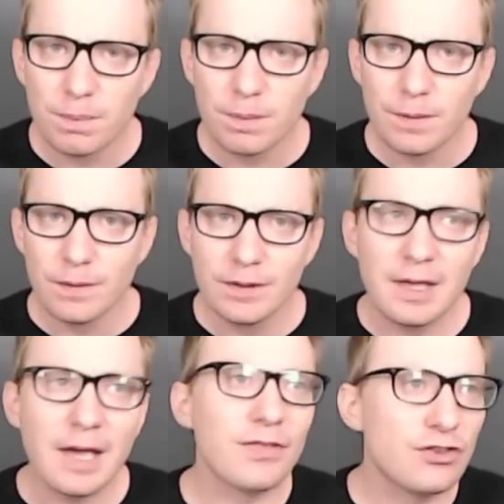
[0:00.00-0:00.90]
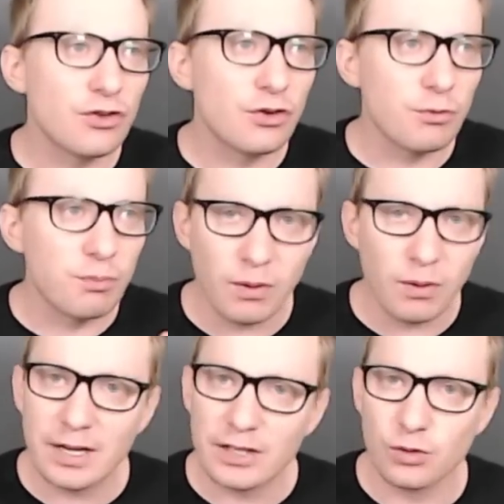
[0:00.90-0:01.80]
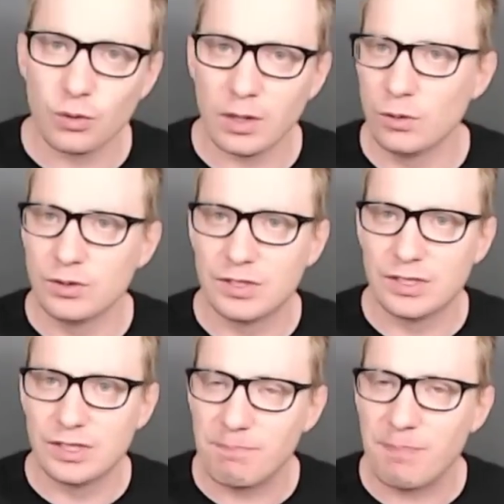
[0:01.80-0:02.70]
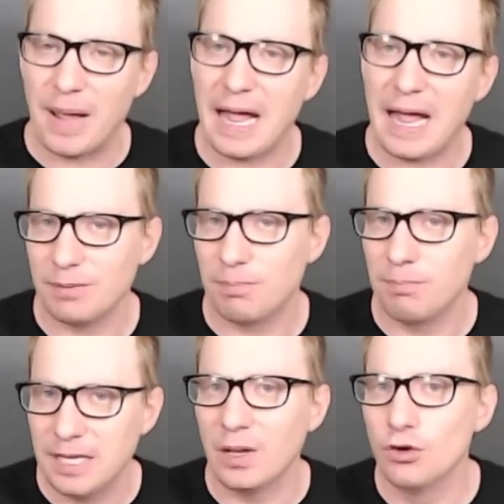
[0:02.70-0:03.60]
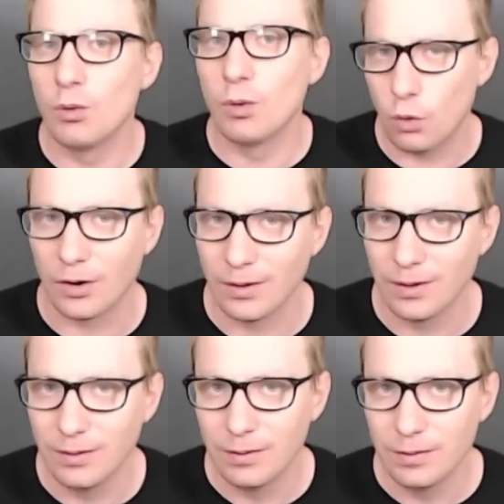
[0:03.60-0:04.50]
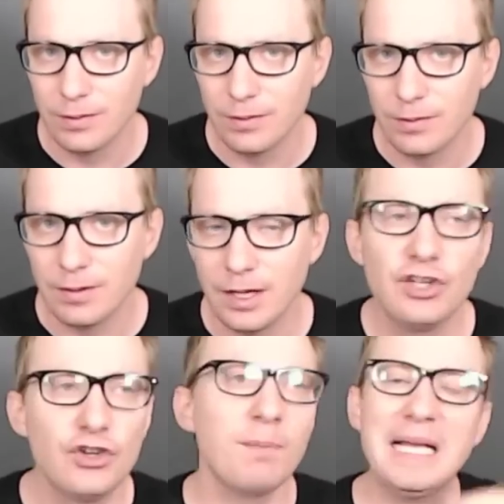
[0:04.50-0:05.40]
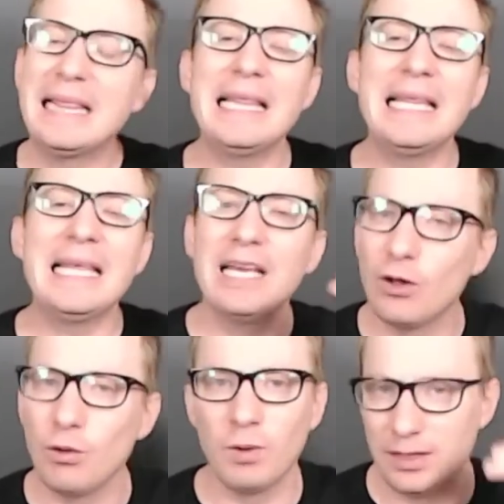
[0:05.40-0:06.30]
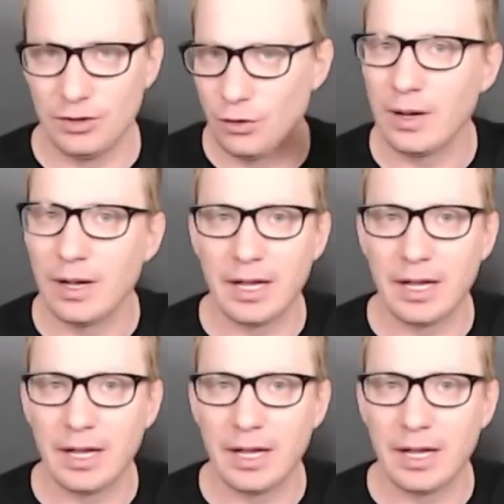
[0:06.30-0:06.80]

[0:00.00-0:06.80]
Yeah, these are predatory loans that back people into a corner. It shouldn't be legal what they're doing and what